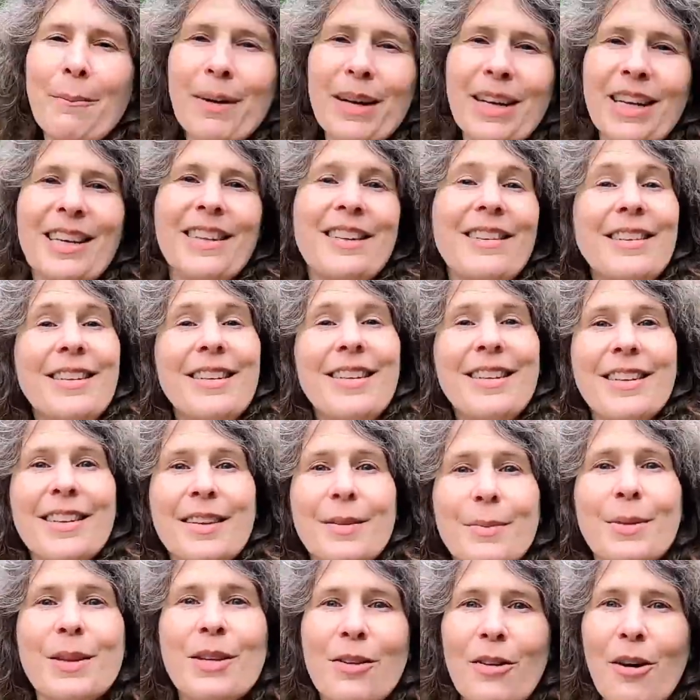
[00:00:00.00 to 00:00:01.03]
and consider
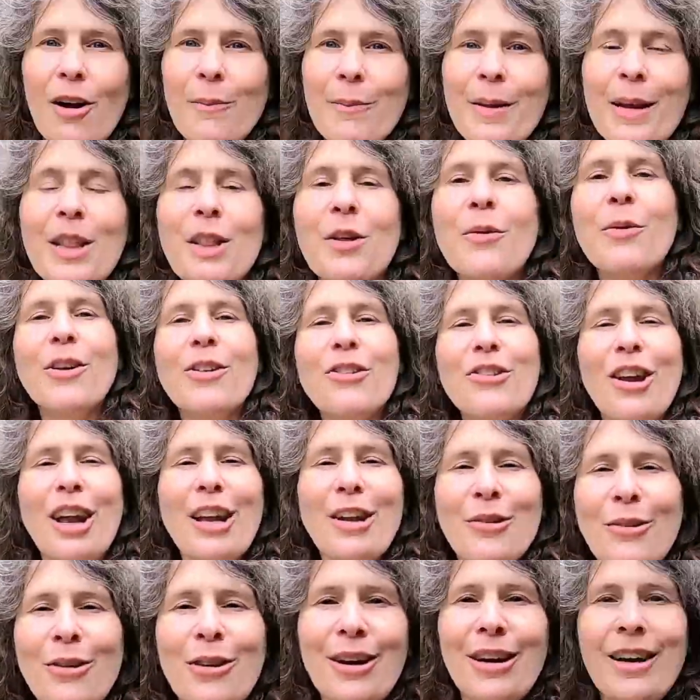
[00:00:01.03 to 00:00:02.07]
subscribing to our
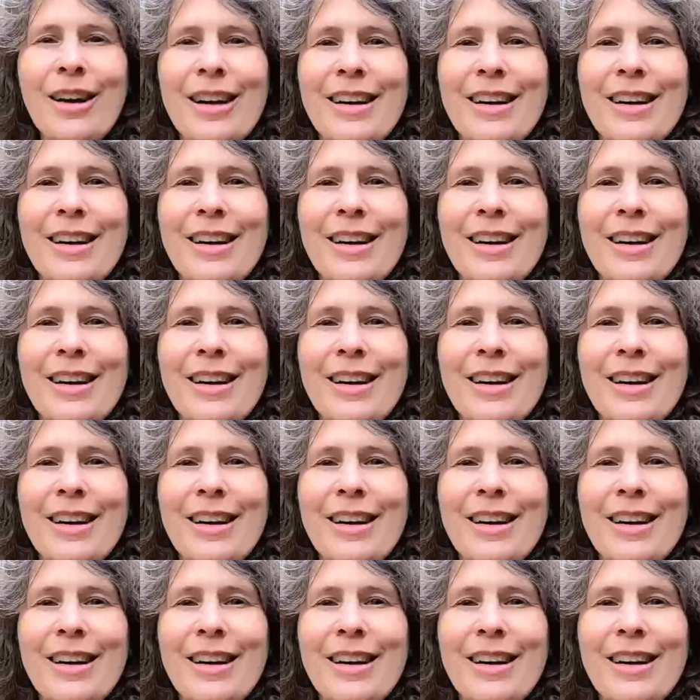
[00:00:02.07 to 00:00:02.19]
channel